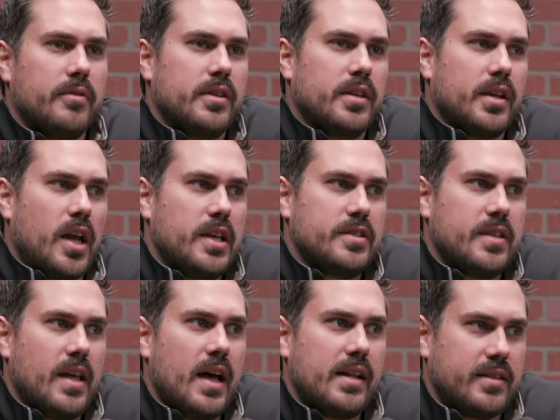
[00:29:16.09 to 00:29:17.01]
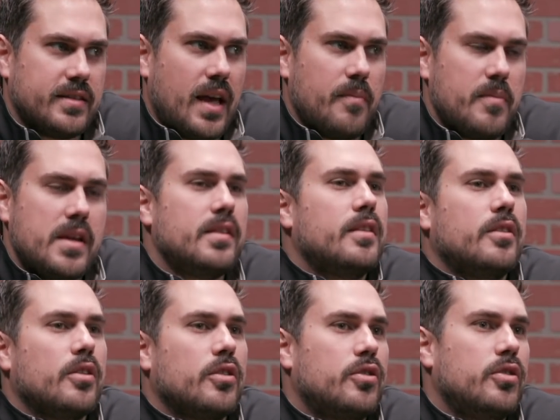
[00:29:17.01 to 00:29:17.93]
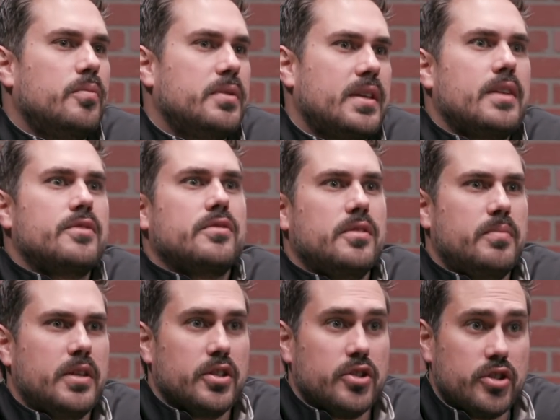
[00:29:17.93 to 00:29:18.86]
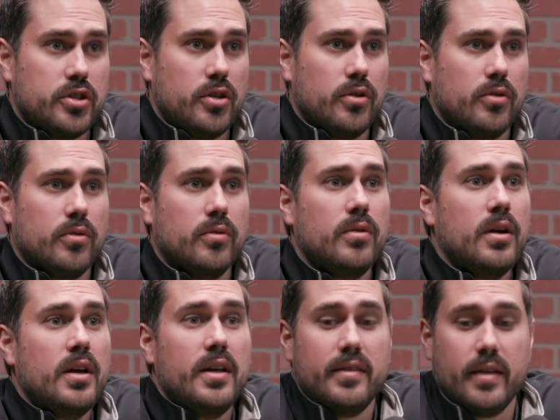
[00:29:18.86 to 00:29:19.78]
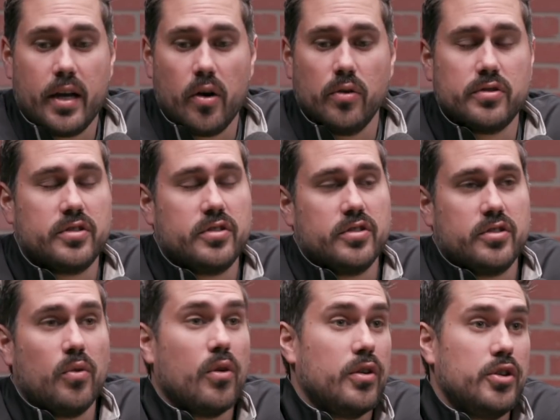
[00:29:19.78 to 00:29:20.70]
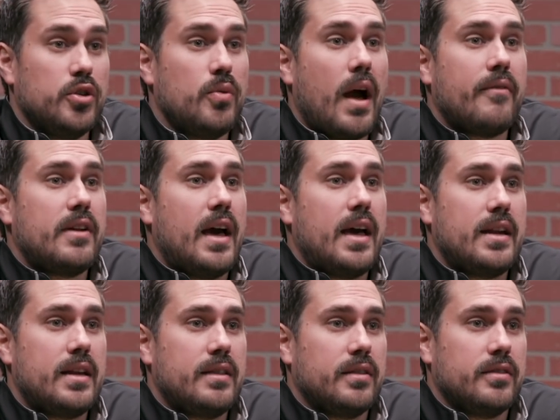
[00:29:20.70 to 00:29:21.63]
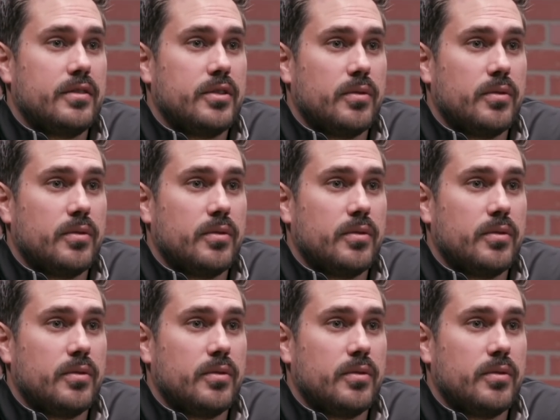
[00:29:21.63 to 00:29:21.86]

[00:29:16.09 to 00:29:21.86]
everything, does that mean that there could potentially be a shoe that goes to store and you haven't had anything to